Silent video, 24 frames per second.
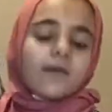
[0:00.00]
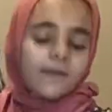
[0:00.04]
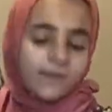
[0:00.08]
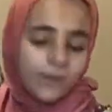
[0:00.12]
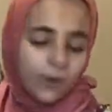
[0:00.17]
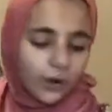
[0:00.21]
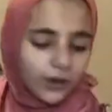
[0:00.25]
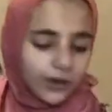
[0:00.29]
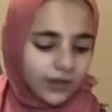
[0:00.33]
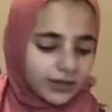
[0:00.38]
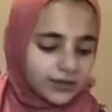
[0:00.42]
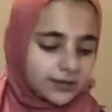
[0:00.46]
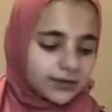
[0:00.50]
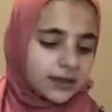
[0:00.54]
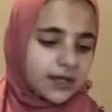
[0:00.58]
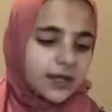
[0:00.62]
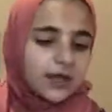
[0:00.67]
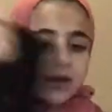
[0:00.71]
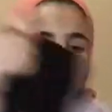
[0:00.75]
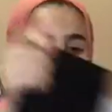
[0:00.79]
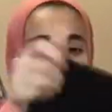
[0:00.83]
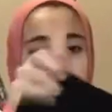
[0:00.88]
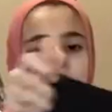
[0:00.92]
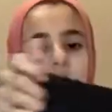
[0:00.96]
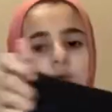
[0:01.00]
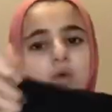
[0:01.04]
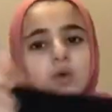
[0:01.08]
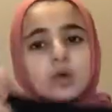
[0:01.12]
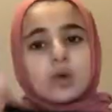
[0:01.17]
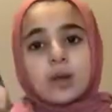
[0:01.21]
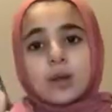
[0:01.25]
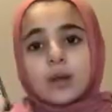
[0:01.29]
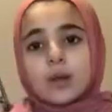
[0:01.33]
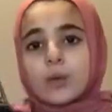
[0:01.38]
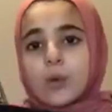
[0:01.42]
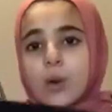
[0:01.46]
for this
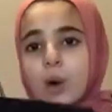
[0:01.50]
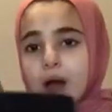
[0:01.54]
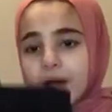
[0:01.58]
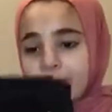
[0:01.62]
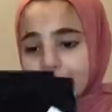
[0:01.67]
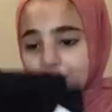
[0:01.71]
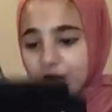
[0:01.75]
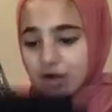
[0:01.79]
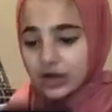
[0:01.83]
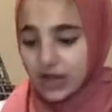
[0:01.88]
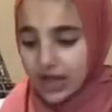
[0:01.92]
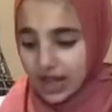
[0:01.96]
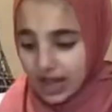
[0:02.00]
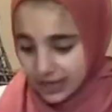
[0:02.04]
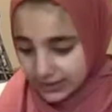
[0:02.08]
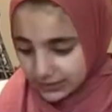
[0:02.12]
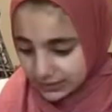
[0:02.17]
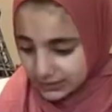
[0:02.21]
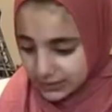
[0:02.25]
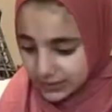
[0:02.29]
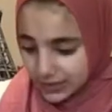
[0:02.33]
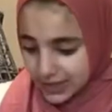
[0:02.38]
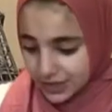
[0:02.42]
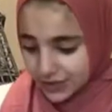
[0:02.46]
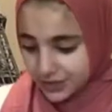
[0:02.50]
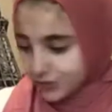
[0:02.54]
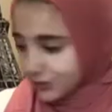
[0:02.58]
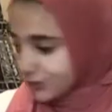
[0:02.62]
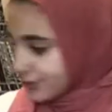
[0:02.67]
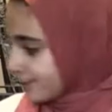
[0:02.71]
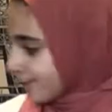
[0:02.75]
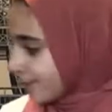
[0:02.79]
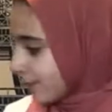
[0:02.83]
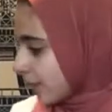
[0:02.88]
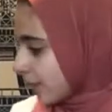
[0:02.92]
choir class I do.